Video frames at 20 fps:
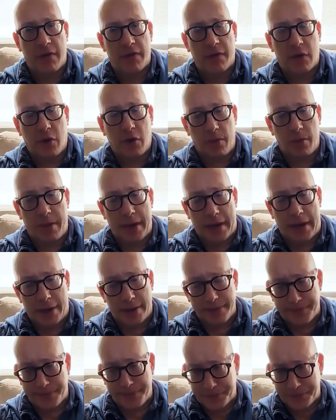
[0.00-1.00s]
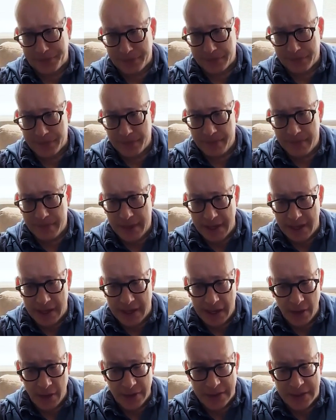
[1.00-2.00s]
of Colbert,
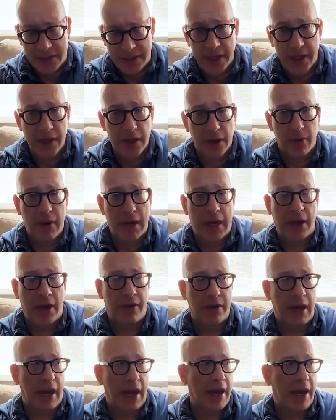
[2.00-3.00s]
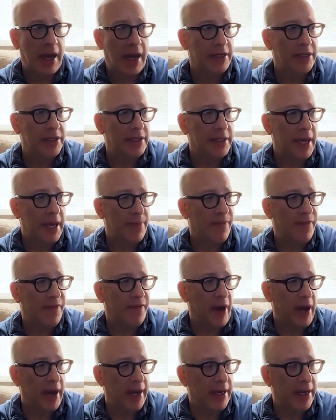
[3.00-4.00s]
and I was digging around, and I just kept
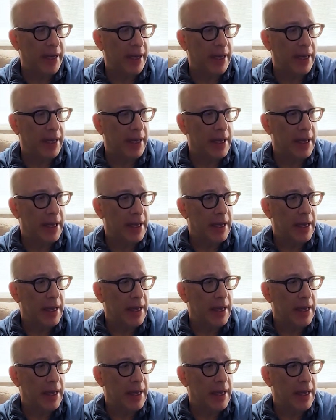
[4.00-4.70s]
finding